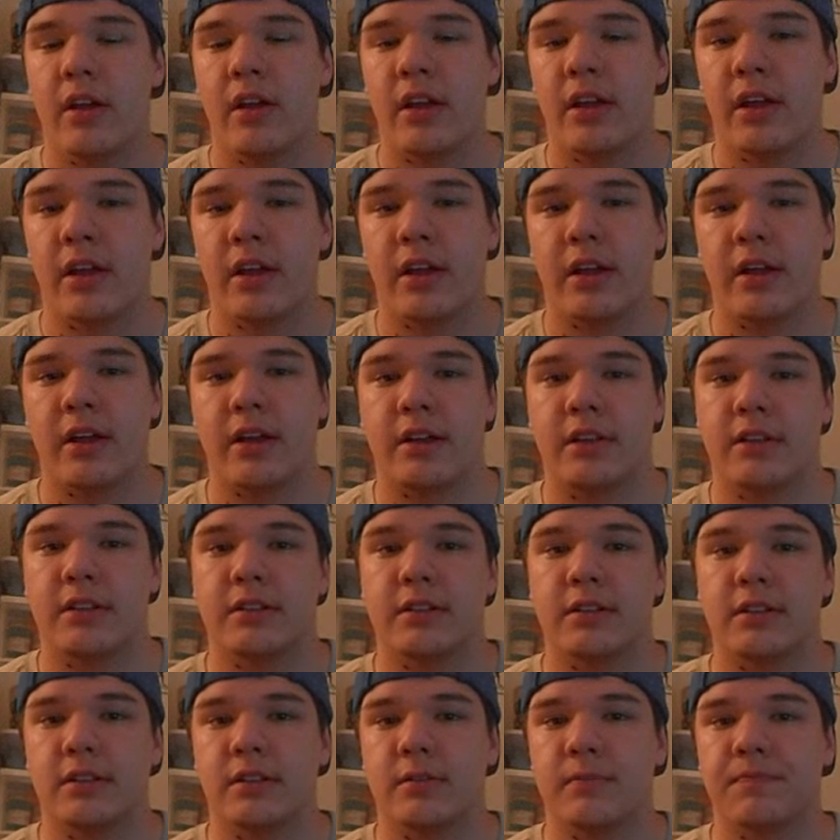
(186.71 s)

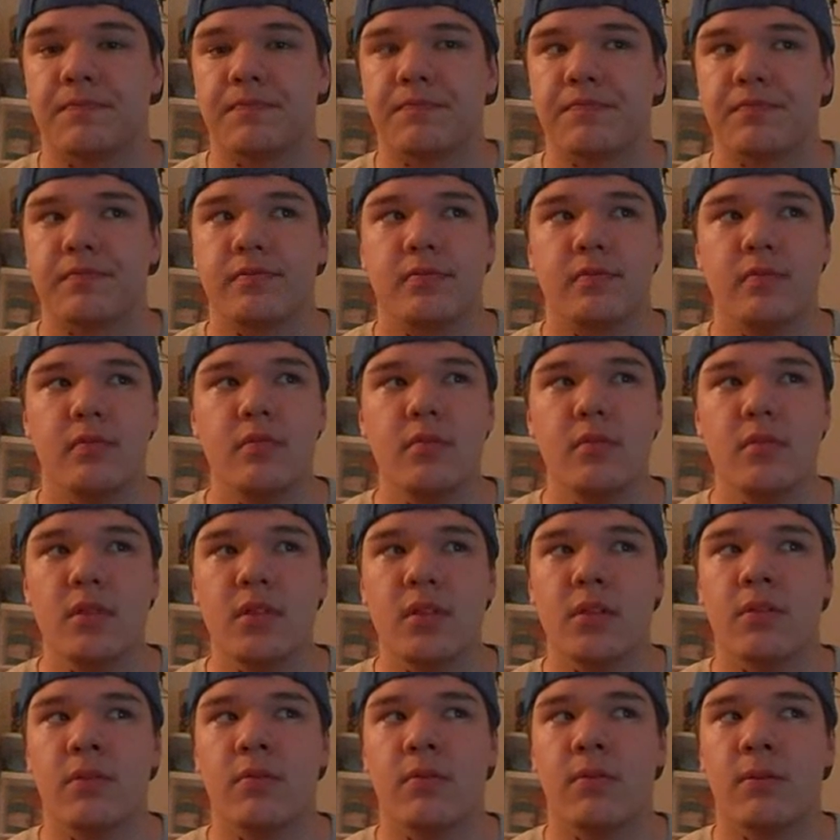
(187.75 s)
And
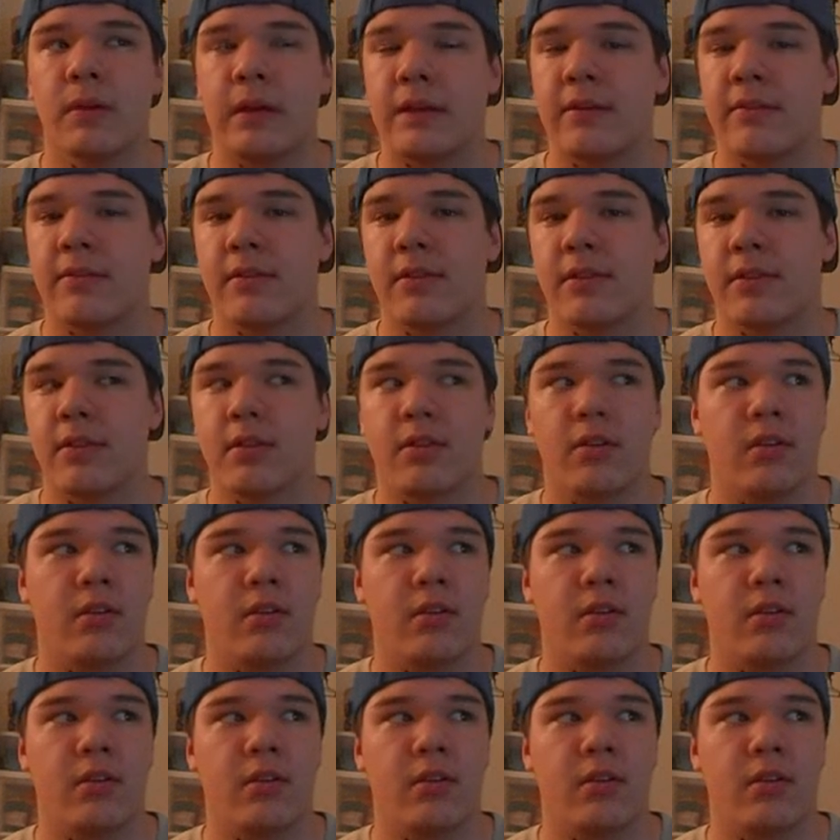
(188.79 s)
with